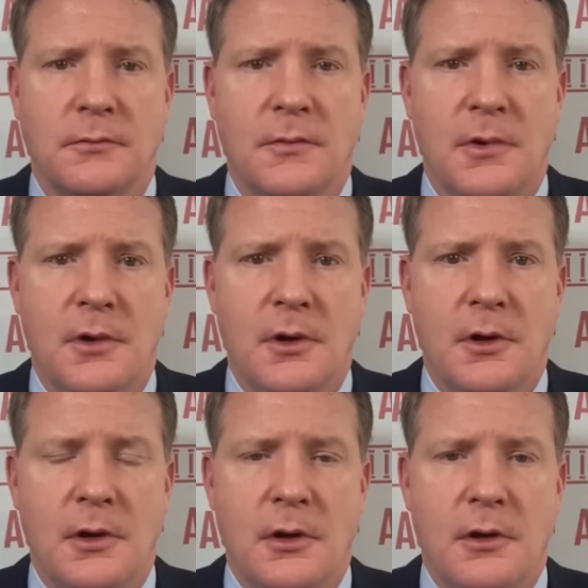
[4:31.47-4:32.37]

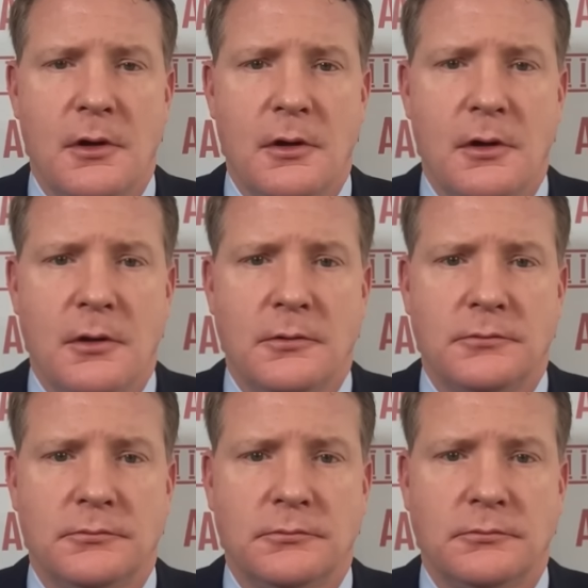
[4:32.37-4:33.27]

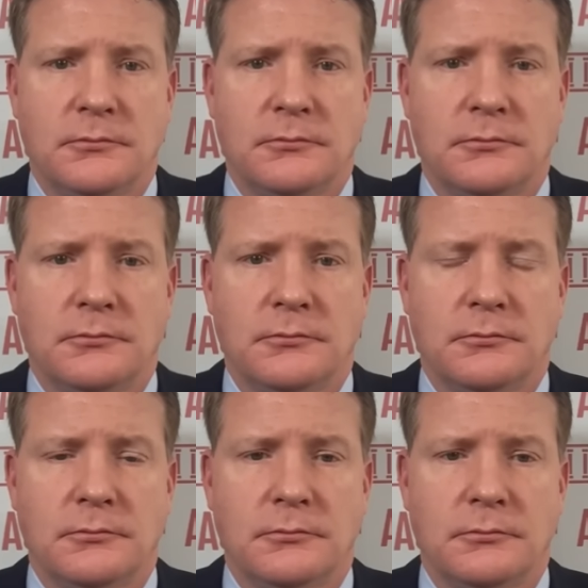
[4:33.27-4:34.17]

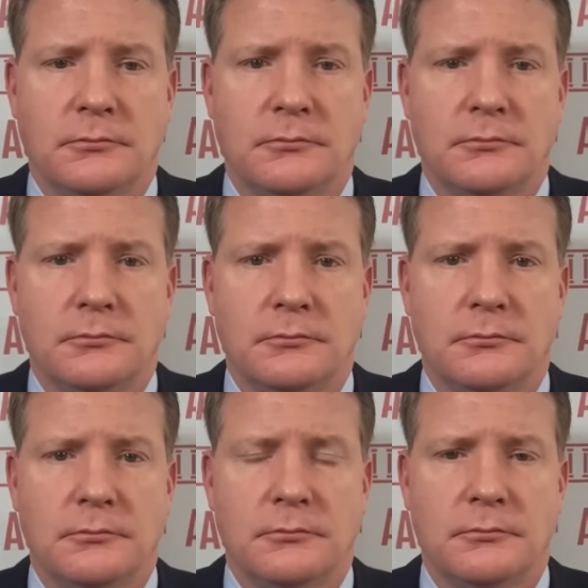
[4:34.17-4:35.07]

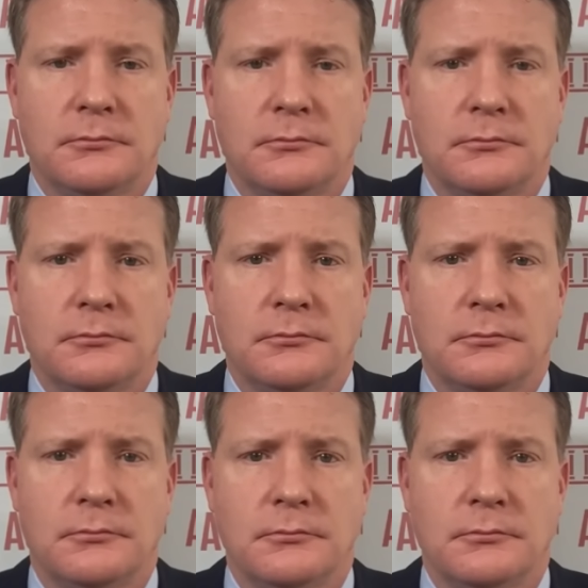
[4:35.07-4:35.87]
(not speaking)